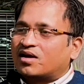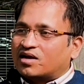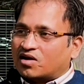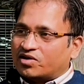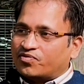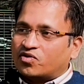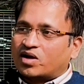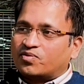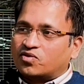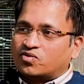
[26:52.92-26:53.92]
Now if you
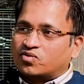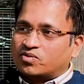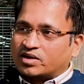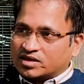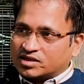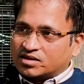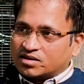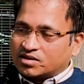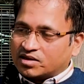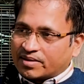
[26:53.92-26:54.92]
have to, as
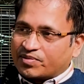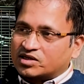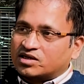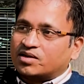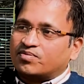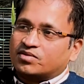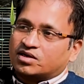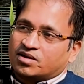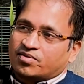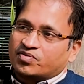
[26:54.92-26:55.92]
a
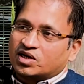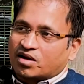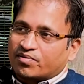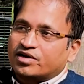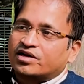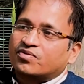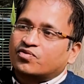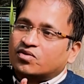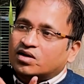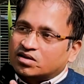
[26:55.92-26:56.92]
representative of the community, if
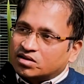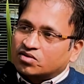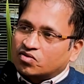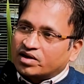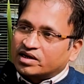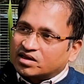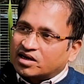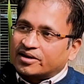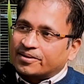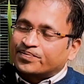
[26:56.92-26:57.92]
you are going
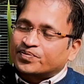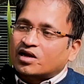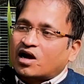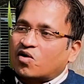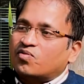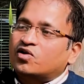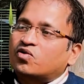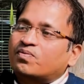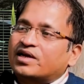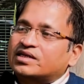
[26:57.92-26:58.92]
there, how will you
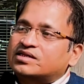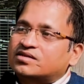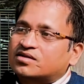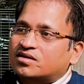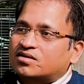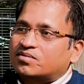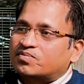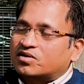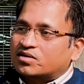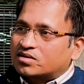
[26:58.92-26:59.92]
place or
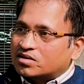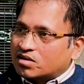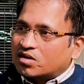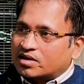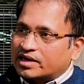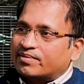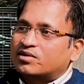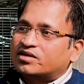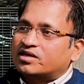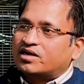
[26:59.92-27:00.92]

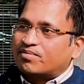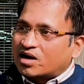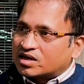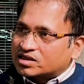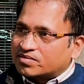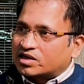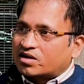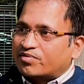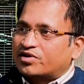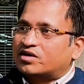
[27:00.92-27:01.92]
table the demands of the
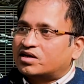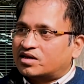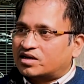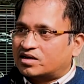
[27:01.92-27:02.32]
community there?